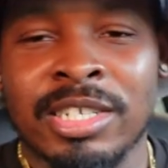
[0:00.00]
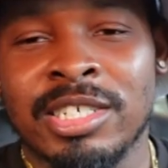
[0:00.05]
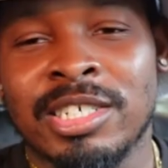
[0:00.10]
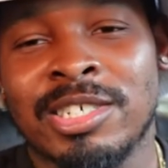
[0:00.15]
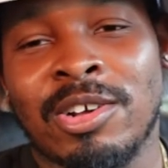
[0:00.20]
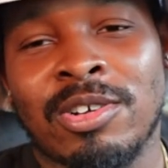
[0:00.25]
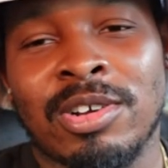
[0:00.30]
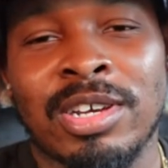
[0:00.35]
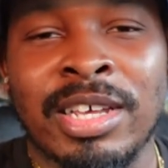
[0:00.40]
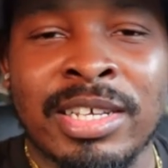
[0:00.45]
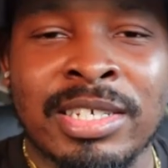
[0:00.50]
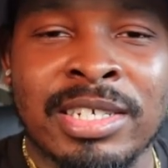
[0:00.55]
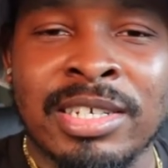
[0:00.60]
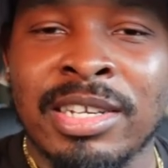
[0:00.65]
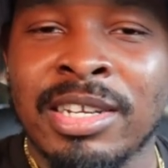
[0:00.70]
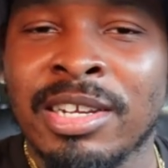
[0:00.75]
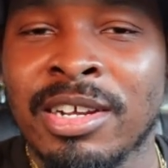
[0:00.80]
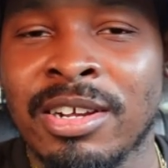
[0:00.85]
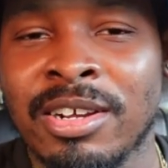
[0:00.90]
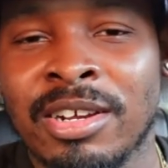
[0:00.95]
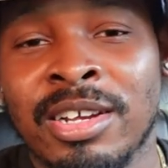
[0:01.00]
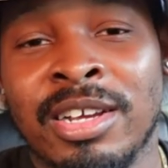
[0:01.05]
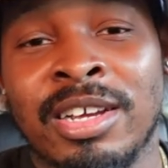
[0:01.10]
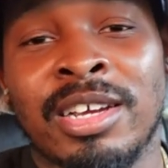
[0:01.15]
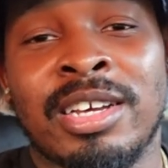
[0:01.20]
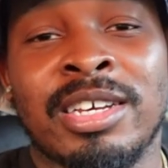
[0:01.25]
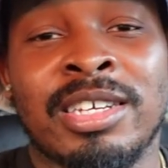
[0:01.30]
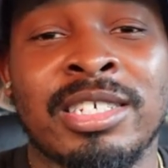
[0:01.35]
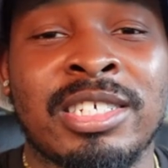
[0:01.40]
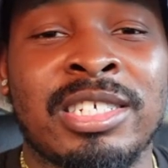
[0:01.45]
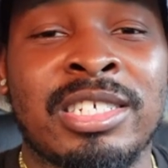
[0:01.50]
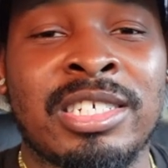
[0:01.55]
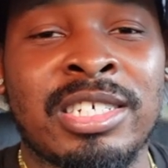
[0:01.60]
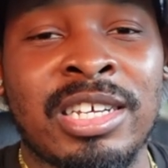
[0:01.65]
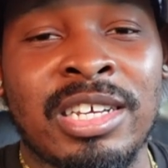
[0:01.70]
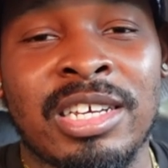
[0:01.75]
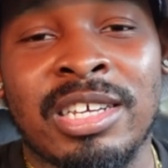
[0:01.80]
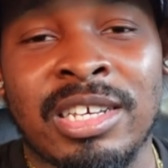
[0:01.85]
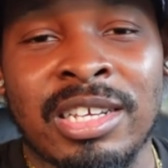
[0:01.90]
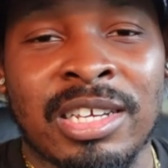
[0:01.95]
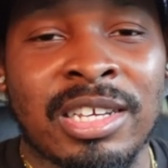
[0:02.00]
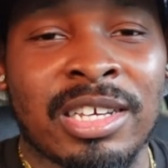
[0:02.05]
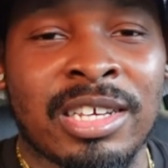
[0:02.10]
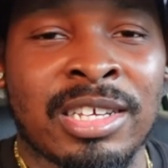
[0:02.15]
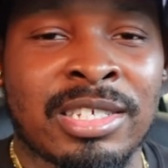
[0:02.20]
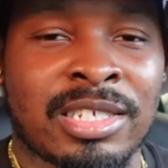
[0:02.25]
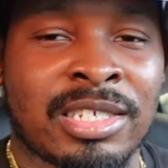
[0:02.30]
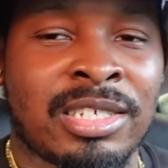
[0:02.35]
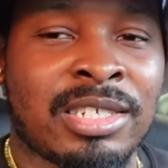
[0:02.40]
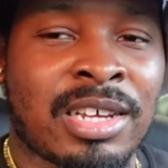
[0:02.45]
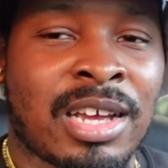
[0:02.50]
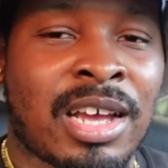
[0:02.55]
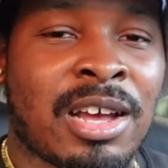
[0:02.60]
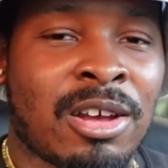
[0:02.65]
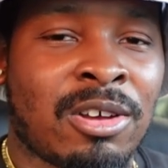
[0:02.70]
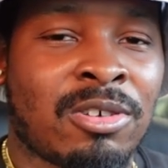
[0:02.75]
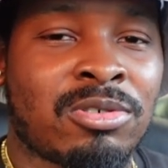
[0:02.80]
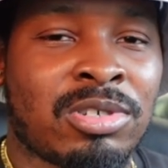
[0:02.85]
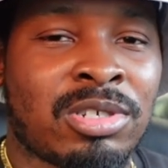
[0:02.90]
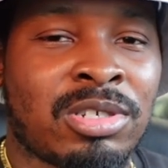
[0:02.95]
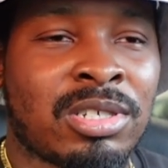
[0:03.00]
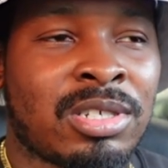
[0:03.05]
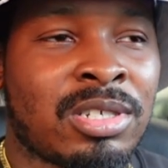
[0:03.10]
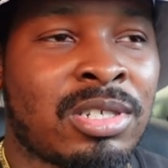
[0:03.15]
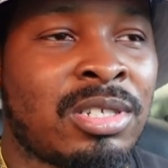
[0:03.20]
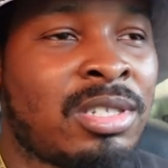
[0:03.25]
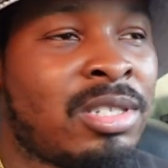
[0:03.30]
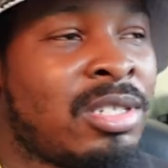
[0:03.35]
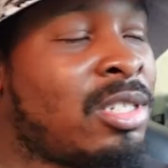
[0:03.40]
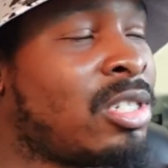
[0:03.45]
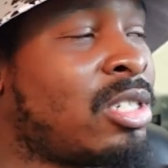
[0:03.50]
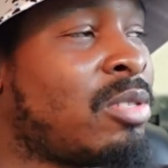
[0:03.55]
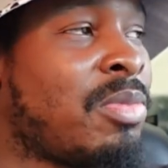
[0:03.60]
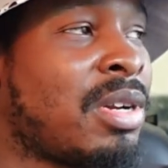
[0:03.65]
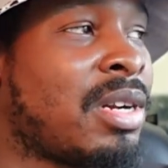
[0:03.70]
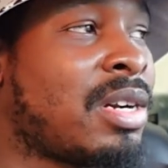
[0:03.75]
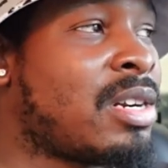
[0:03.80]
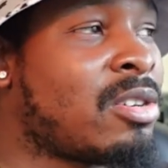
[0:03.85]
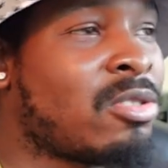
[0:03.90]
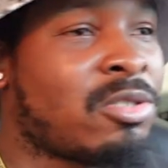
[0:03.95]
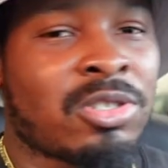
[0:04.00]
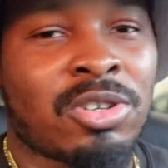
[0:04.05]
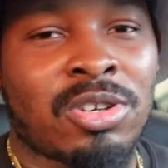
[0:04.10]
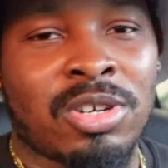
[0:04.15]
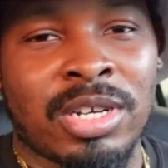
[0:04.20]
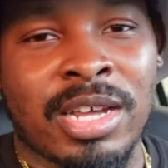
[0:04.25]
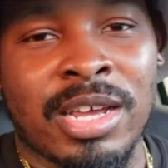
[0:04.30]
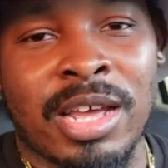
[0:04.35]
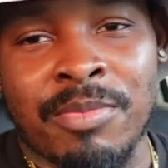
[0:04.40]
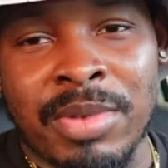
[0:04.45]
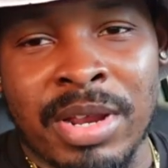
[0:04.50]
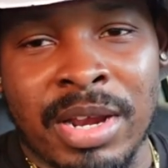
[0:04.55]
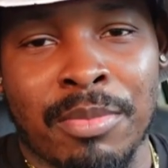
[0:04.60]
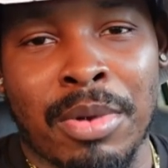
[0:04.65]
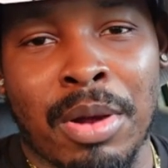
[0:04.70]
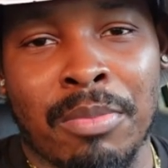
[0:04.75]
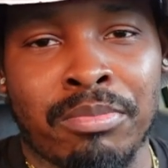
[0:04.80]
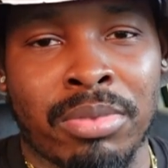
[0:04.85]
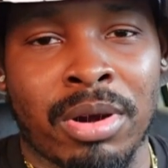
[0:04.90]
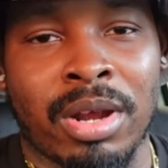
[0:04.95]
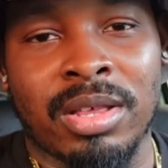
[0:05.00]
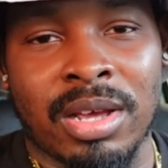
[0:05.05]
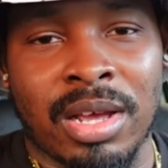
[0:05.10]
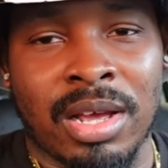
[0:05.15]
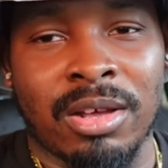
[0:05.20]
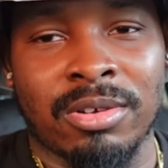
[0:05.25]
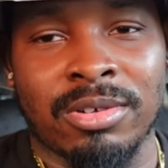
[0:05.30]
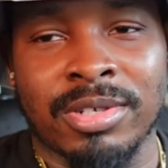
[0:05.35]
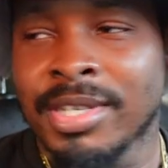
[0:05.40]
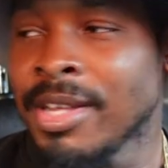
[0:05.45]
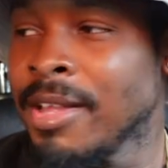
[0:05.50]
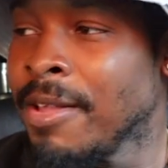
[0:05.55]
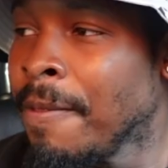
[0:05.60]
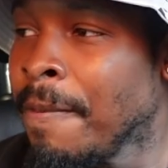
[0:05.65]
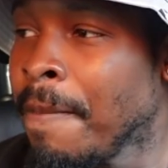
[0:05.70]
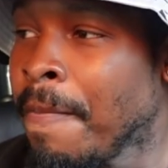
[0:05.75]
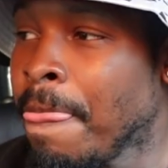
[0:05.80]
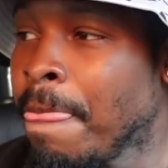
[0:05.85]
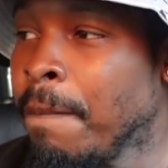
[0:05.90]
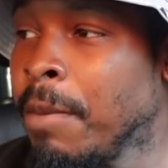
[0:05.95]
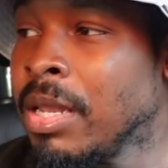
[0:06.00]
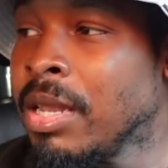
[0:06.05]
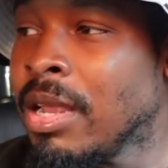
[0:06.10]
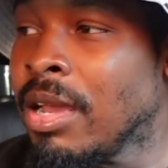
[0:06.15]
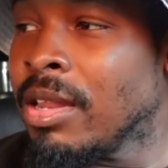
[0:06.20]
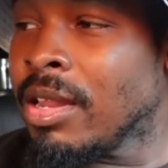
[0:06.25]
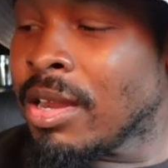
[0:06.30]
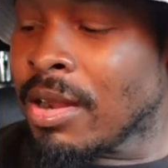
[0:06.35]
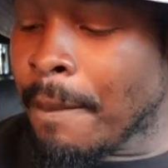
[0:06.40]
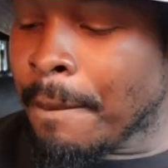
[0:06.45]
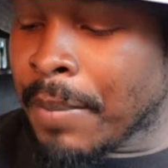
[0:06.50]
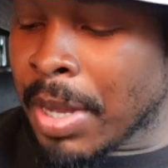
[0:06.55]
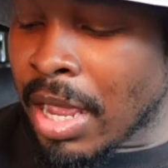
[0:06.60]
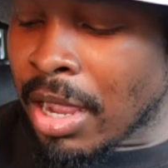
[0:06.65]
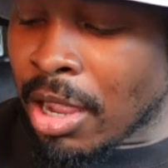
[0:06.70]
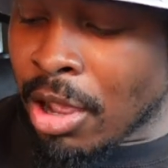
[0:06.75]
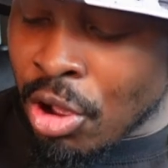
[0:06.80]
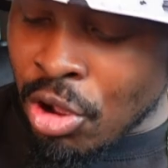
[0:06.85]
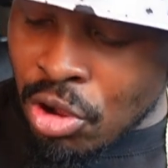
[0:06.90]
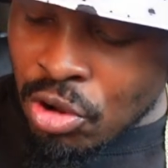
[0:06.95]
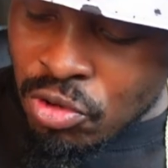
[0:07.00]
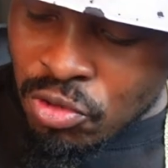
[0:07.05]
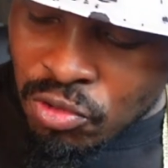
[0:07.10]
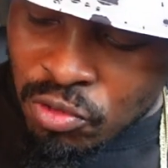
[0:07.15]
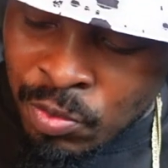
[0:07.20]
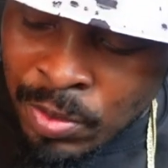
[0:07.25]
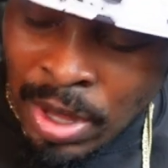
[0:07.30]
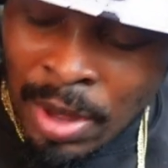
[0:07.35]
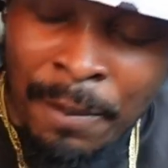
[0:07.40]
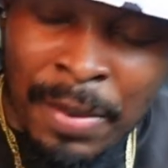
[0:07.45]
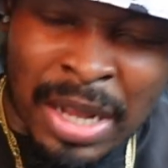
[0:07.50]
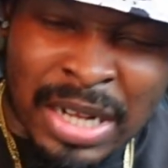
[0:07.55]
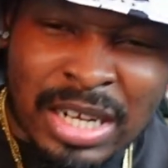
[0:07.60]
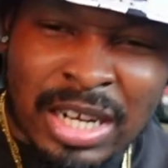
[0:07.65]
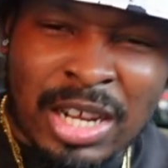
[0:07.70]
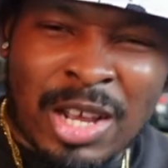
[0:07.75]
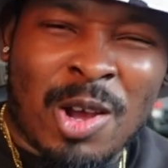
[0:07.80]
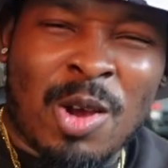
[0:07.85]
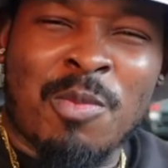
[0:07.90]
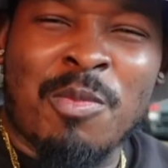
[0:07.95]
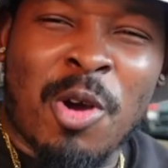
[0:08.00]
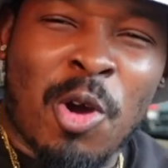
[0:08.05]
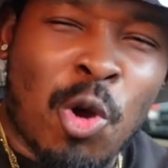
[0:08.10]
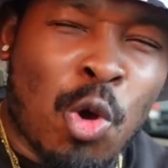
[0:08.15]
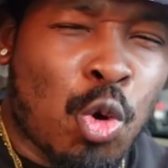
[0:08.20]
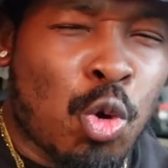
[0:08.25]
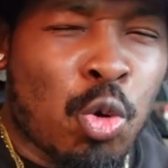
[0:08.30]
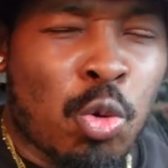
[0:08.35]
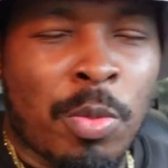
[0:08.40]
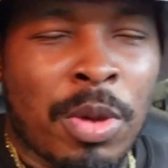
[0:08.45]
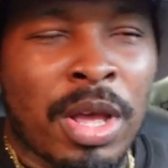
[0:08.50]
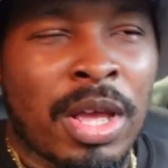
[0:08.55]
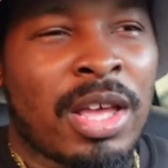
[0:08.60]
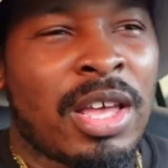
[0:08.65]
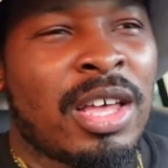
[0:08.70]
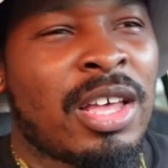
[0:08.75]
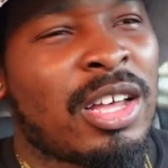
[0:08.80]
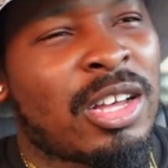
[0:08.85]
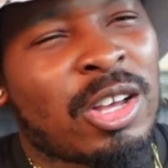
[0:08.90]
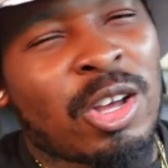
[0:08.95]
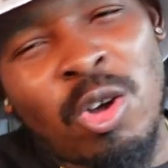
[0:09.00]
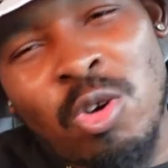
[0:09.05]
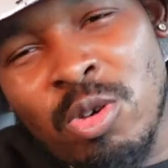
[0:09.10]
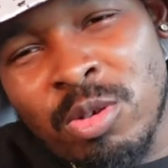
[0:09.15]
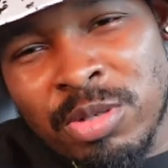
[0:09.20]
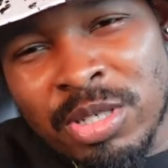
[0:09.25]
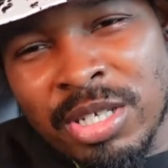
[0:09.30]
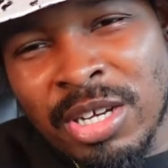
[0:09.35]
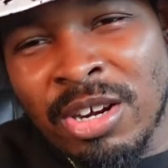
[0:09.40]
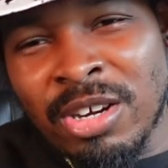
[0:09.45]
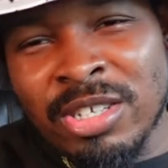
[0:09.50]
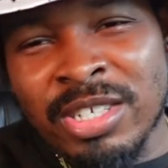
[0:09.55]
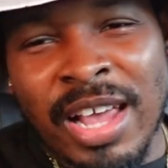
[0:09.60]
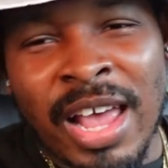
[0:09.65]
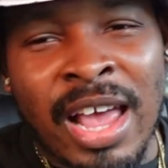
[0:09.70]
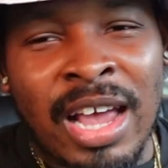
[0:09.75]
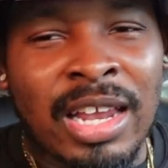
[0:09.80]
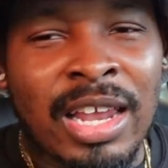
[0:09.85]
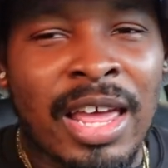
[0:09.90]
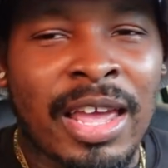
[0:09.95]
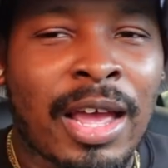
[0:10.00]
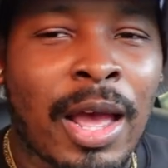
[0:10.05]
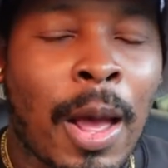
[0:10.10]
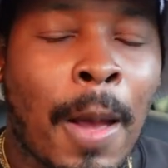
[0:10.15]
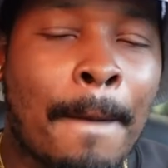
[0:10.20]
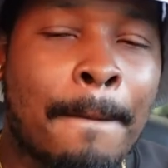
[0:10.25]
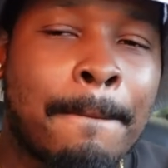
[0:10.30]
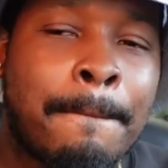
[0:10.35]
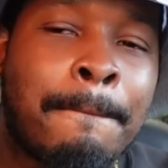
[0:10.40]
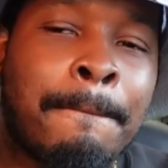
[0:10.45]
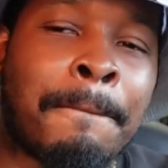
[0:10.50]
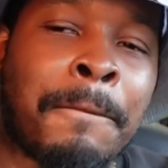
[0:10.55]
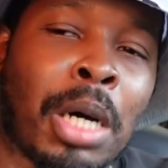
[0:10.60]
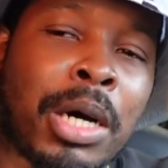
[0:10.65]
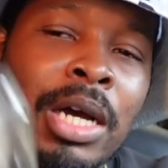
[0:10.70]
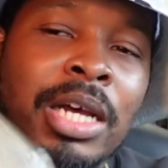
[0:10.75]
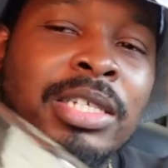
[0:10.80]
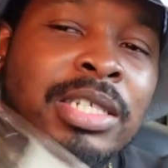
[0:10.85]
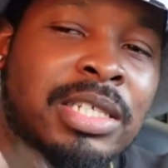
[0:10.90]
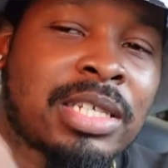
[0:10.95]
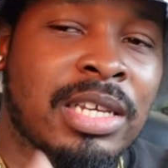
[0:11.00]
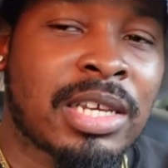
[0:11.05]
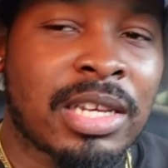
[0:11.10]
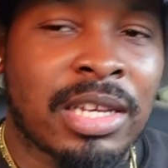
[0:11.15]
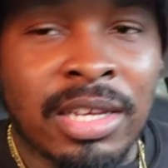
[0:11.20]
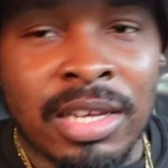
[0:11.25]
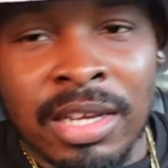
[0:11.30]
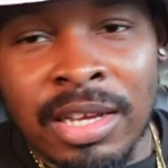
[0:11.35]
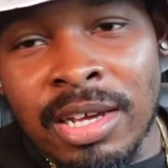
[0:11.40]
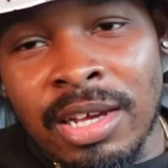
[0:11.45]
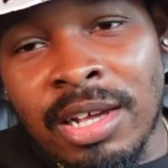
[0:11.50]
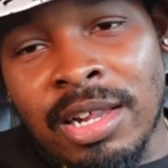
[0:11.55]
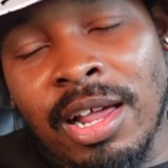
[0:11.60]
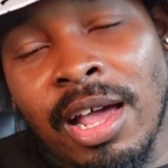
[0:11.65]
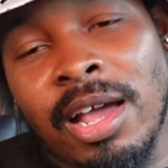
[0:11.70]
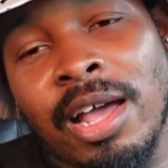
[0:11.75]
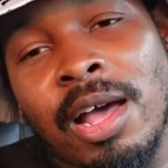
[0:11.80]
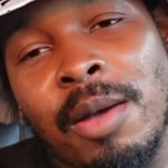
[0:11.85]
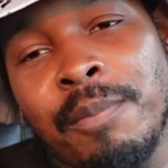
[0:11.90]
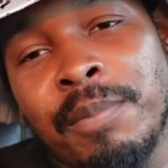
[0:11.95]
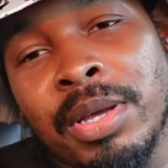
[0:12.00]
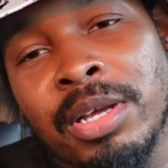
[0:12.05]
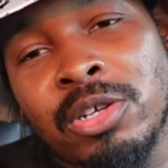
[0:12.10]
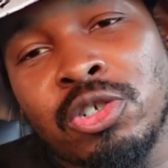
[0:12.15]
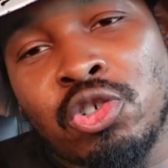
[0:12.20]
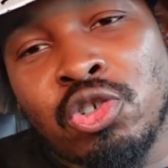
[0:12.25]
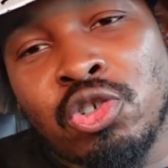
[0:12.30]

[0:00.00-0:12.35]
So listen here, she is in the house. She been in the house all day. I've been at my brother's house. But now that I'm back home, I'm about to come home, go upstairs, act like I'm busted, like I've been